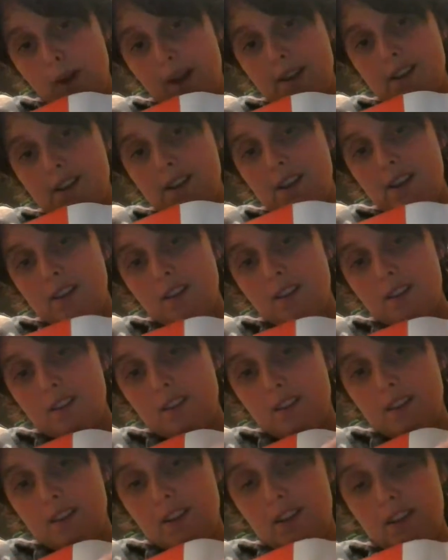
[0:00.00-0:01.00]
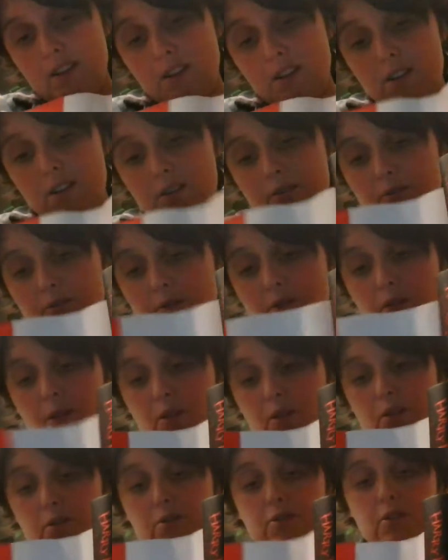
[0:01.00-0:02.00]
writing here
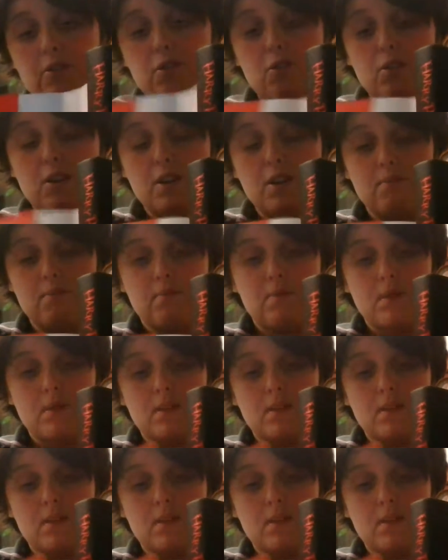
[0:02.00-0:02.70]
for Gryffindor,